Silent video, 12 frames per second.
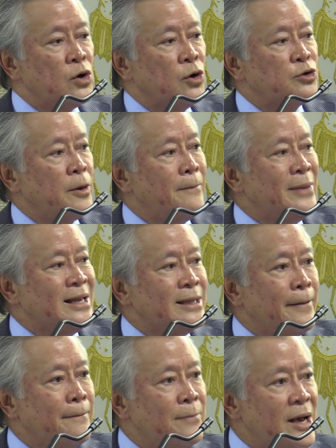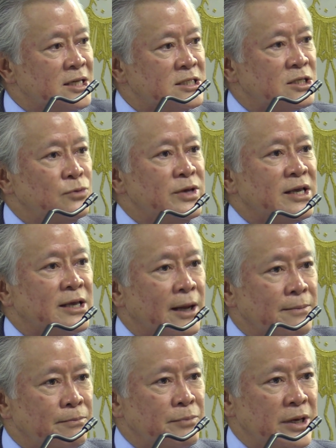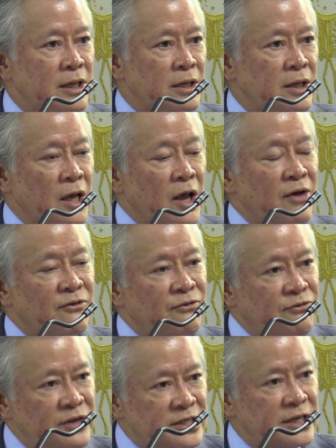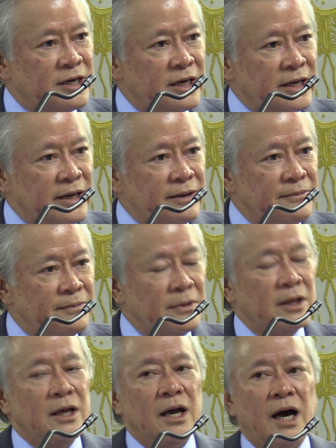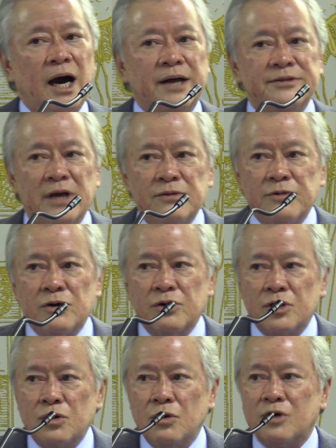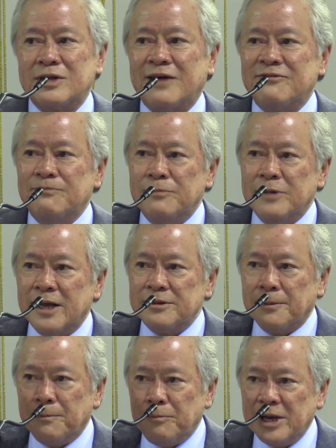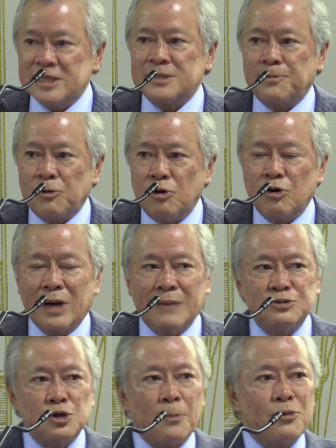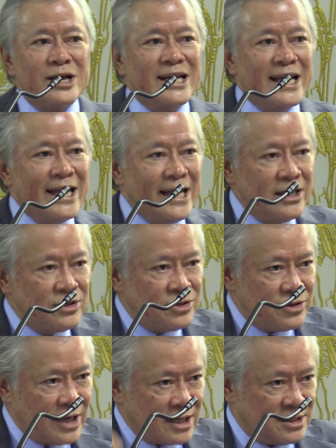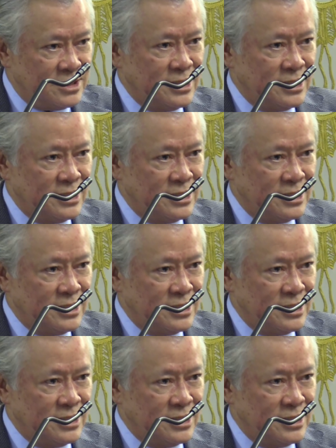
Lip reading: We're going to build the best we can build physically, and then we're going to go out and get the best programs to bring into that